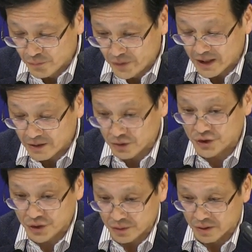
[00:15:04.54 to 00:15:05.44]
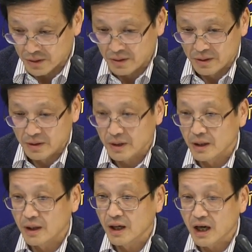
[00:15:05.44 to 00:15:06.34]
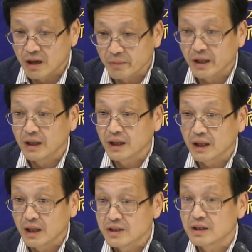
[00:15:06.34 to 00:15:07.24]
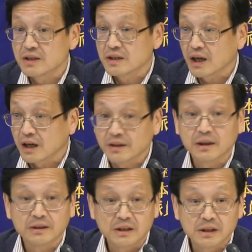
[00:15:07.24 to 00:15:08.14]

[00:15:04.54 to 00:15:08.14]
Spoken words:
we are not sure how many cases under